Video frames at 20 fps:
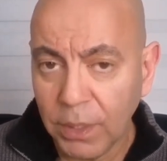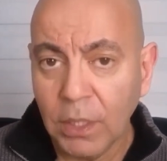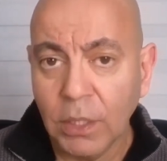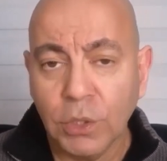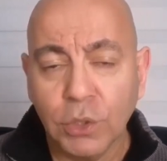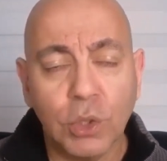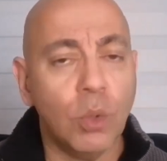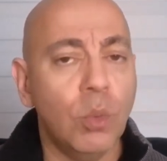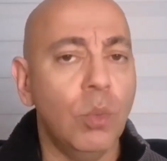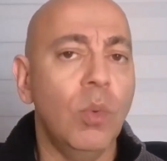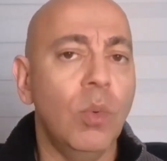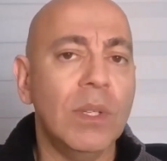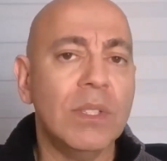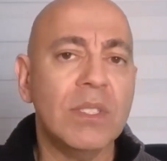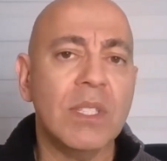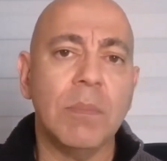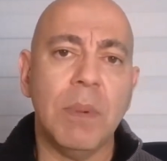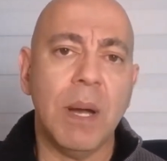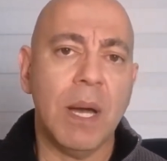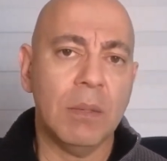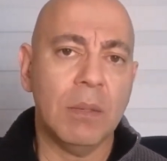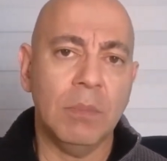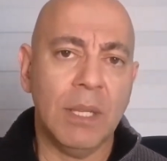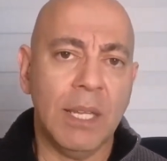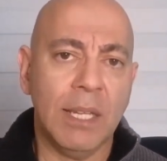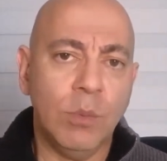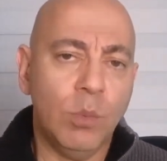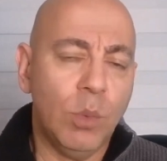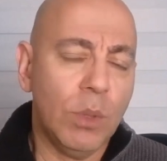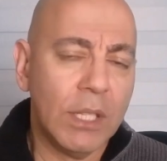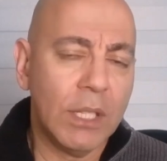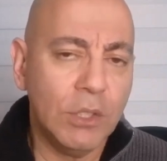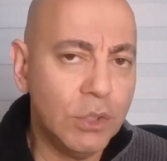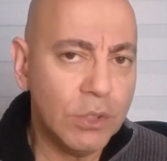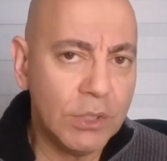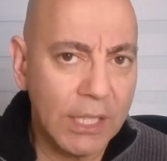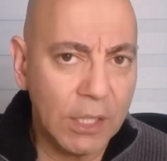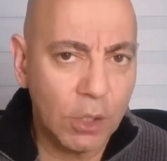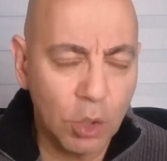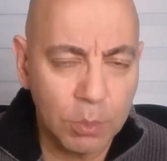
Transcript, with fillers: So what's the bottom line? What can you take